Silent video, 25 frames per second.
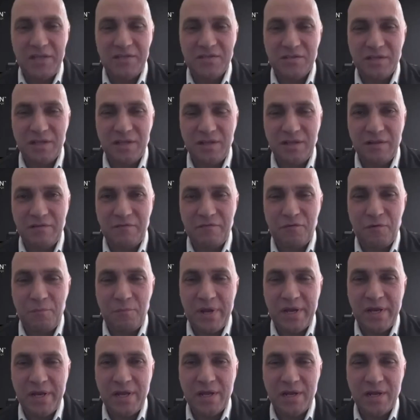still for
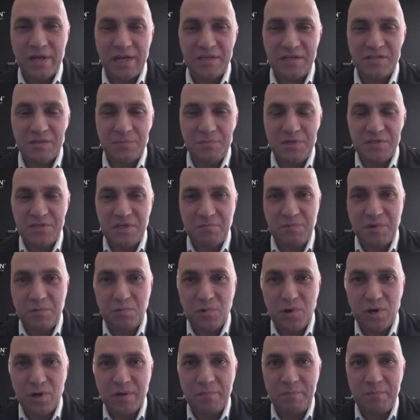many customers, and we
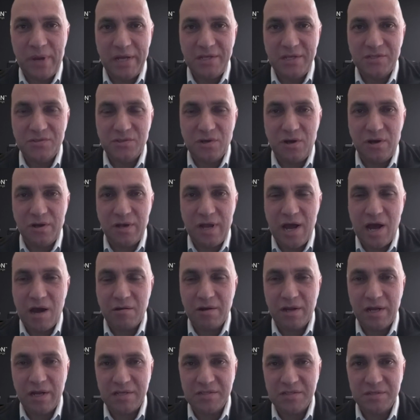work based on
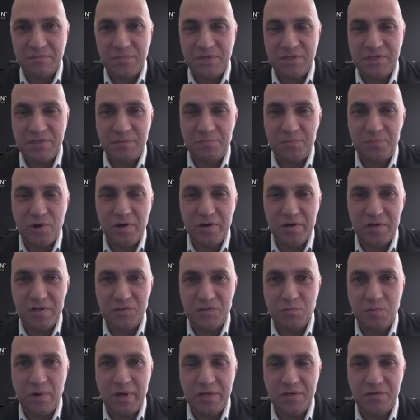how customers and
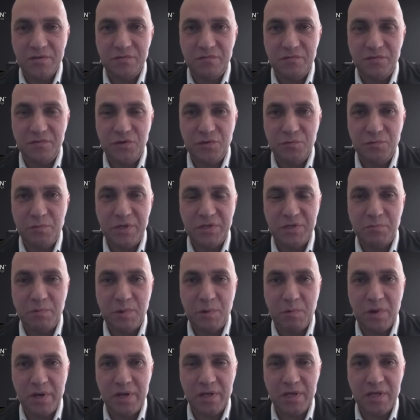partners want to view. We
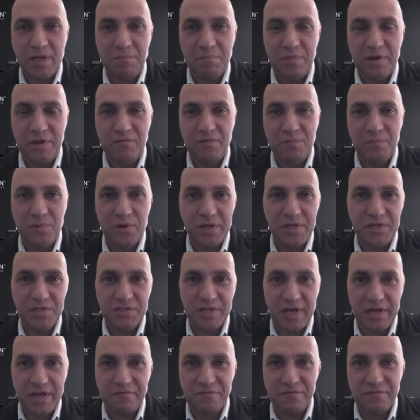want to keep everybody
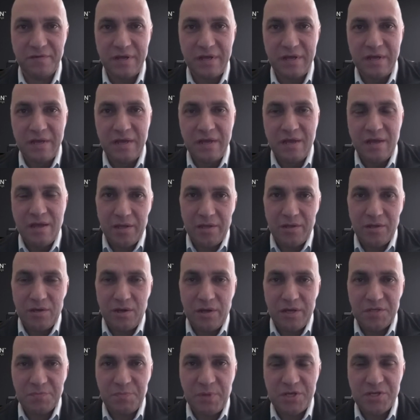safe,
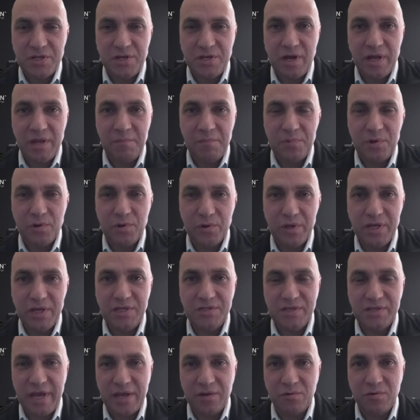especially our
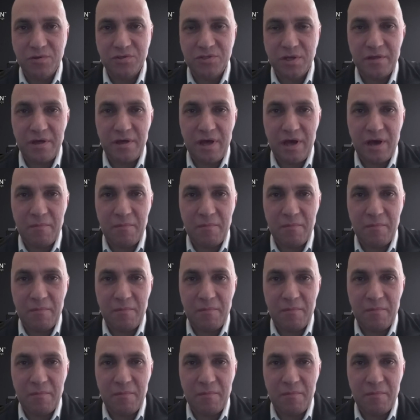employees and also our